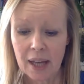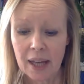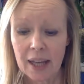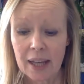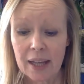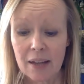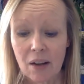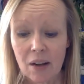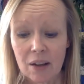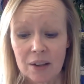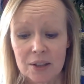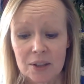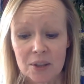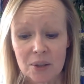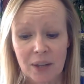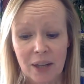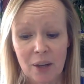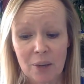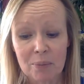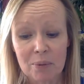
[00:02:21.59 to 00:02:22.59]
It also
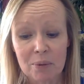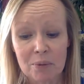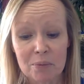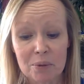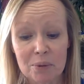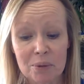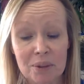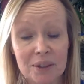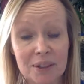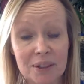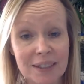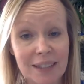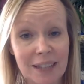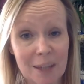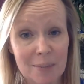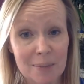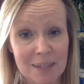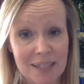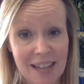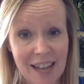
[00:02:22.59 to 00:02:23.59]
helped the rulers set
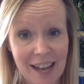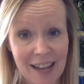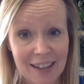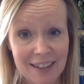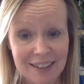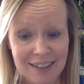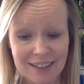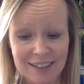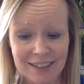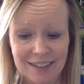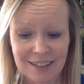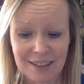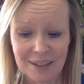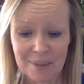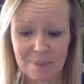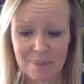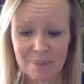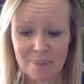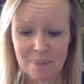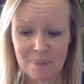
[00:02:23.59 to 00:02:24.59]
up a tax
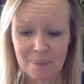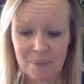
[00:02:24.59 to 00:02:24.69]
system.